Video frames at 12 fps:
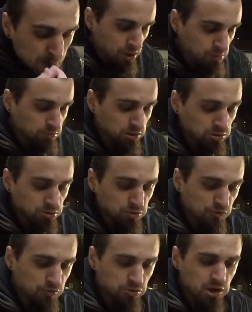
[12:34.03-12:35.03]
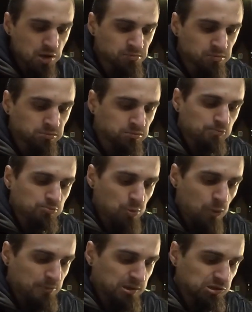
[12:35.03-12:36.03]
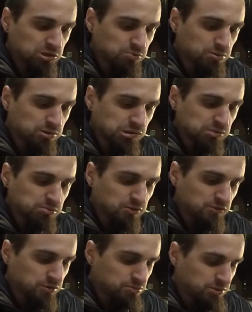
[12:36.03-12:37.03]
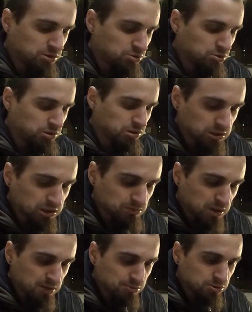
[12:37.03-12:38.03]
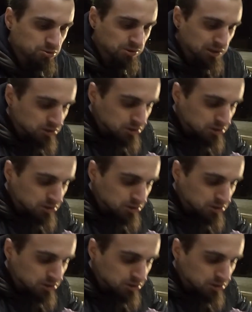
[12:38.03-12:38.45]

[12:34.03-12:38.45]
But good for them, what made it possible for me to eat kebab tonight.